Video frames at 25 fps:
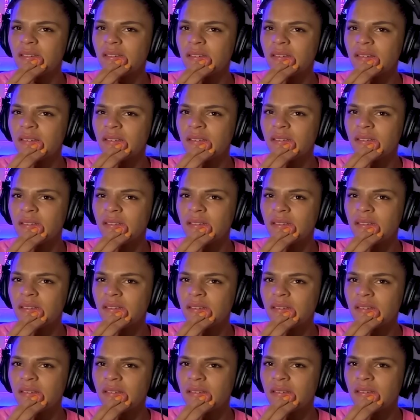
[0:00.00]

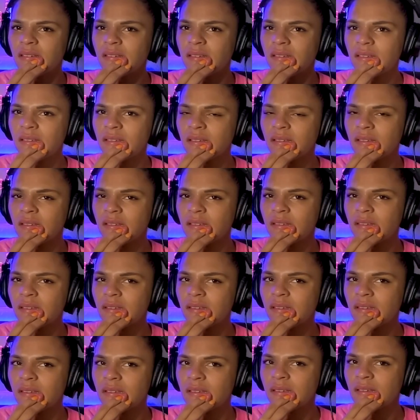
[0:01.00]

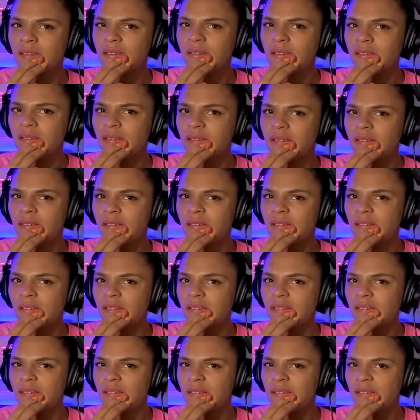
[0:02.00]

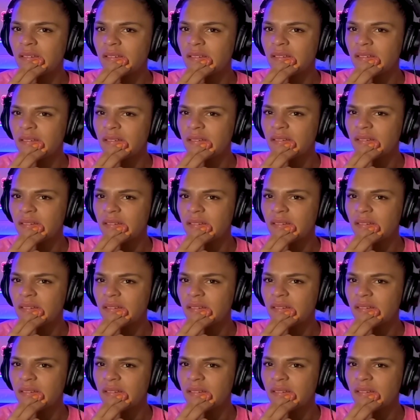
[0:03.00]
No words are spoken by the person on screen.